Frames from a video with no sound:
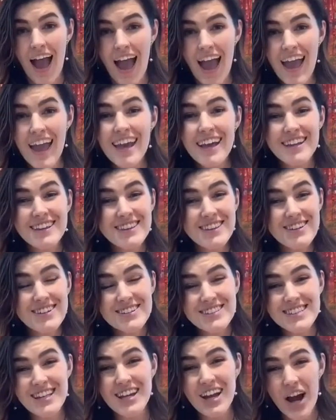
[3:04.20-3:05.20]
It
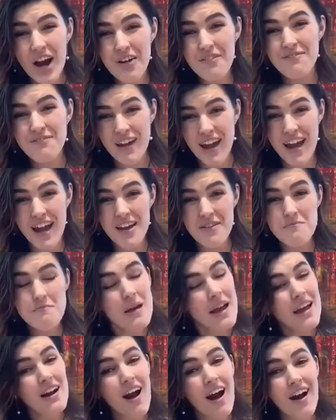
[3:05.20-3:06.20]
looks like our fan
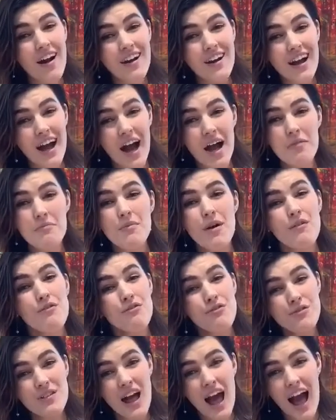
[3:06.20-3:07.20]
made our cup
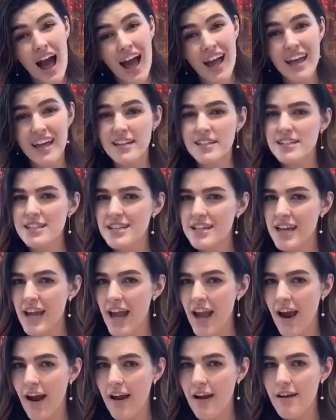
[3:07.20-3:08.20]
fly into the
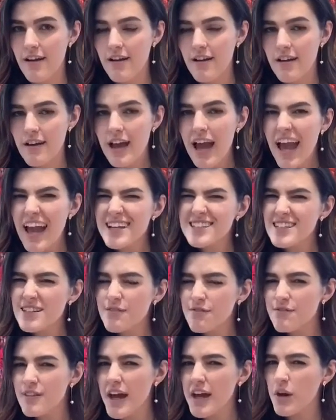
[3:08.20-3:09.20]
air. It
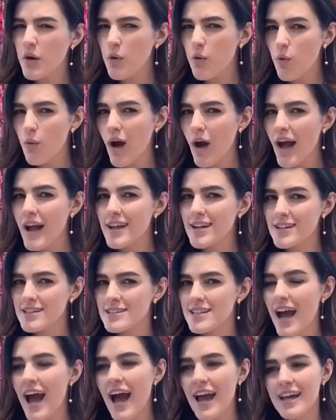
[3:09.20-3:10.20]
didn't fly quite as
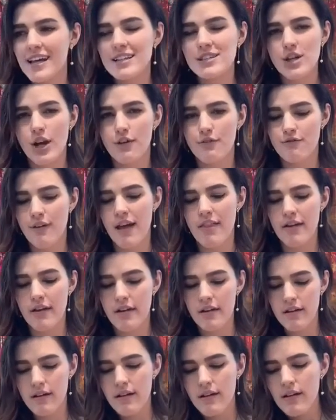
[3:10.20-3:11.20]
high as our feather.
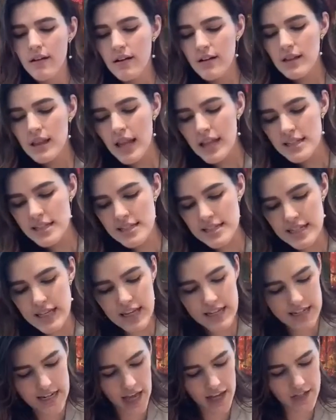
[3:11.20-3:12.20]
Let's see
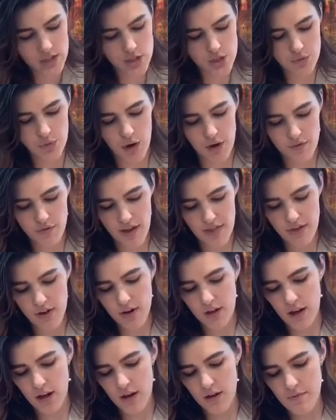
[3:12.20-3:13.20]
it next to our feather
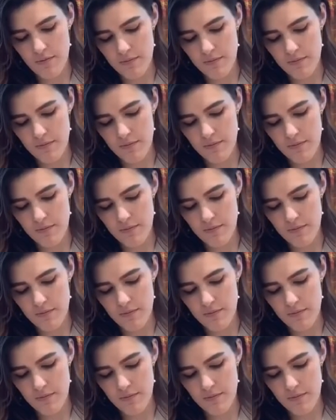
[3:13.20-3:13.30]
here.